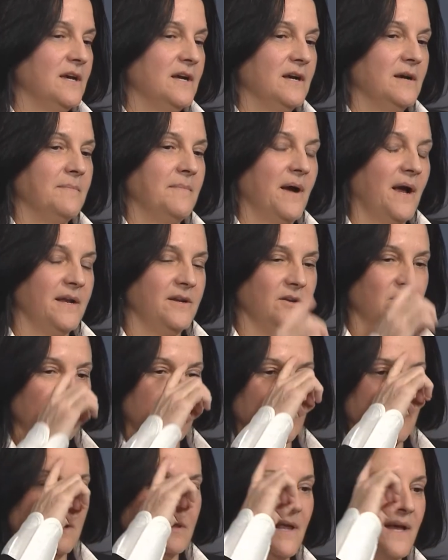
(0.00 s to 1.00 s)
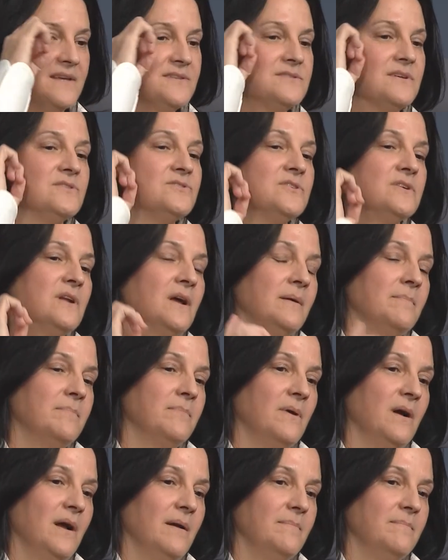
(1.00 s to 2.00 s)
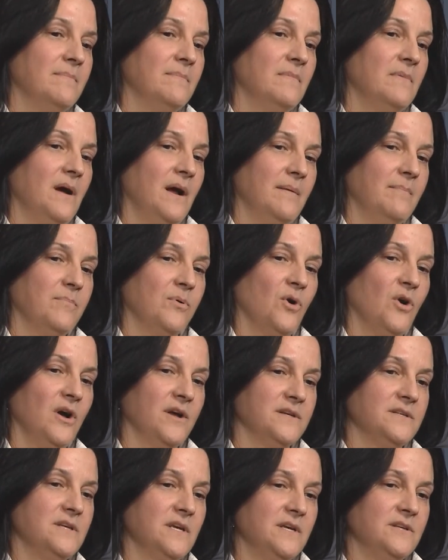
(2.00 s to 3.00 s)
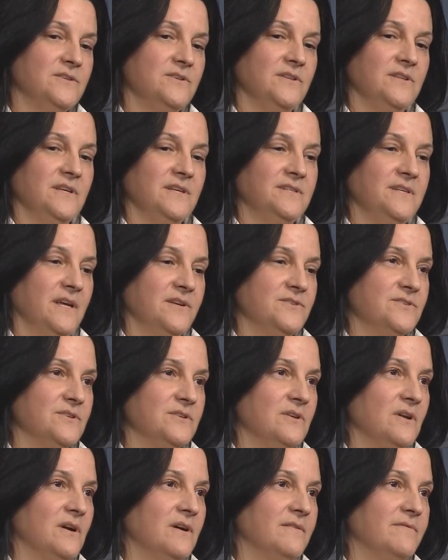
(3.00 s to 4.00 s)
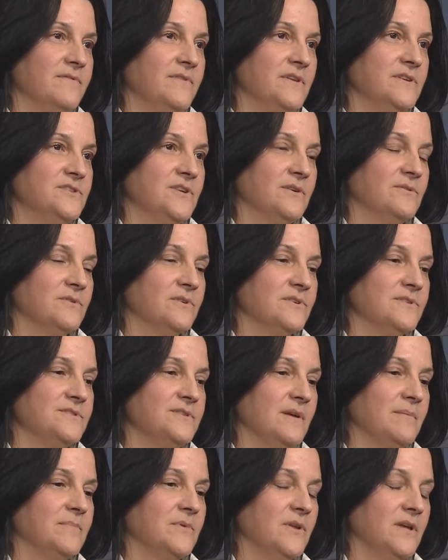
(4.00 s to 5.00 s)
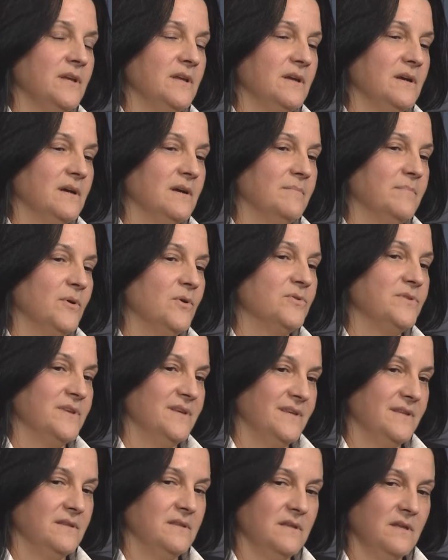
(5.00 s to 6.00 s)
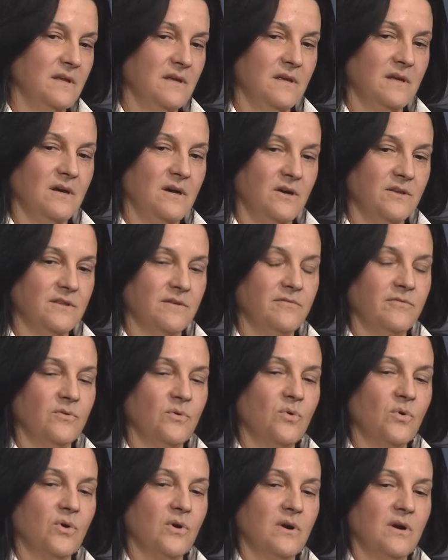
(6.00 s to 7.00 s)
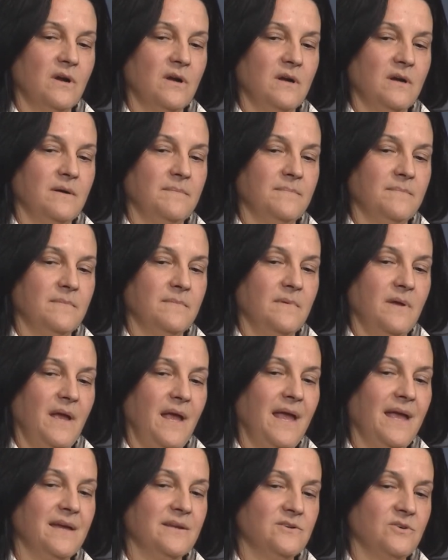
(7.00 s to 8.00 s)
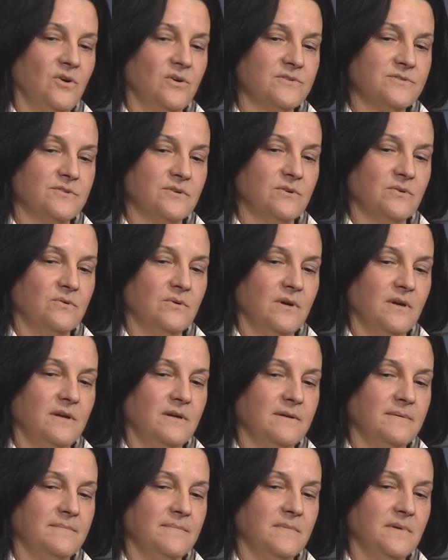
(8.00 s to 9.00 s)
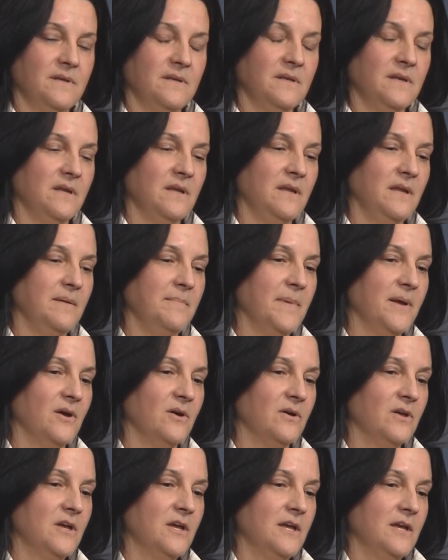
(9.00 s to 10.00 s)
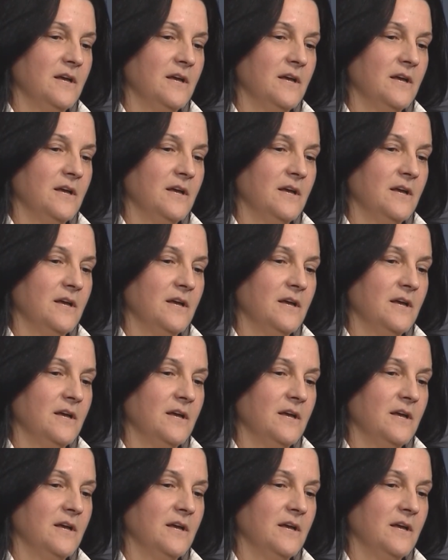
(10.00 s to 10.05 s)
I know that last session I brought to the attention of the General Assembly, both on the floor and also in email,